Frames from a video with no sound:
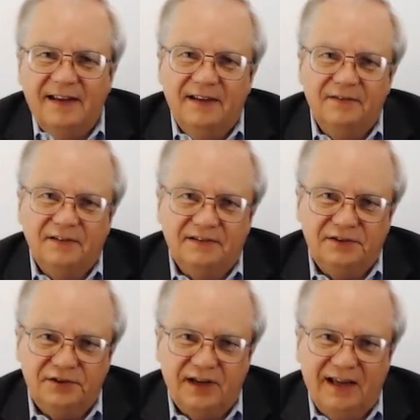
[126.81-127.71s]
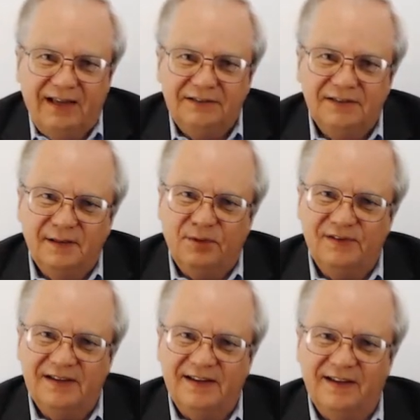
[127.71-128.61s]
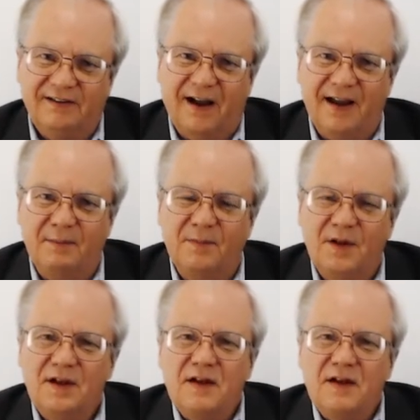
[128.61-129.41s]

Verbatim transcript: is to change the particular item